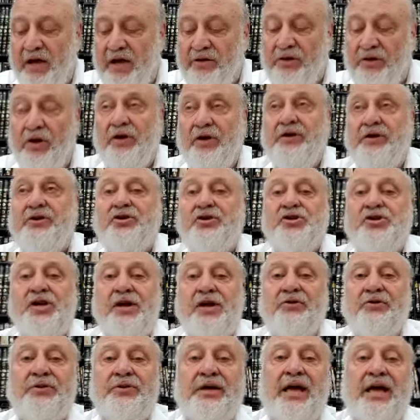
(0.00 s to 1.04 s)
lo
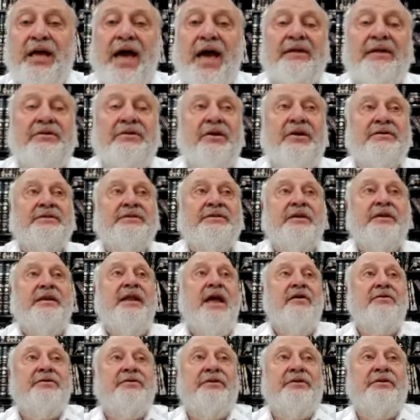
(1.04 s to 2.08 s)
yishanu, the guy doesn't
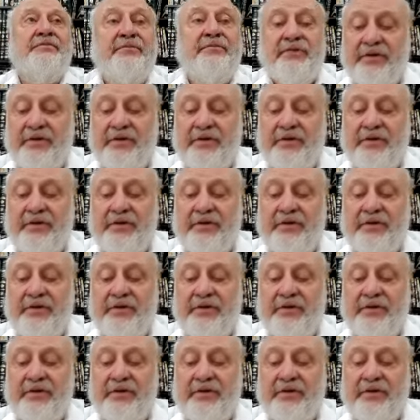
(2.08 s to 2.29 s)
inherit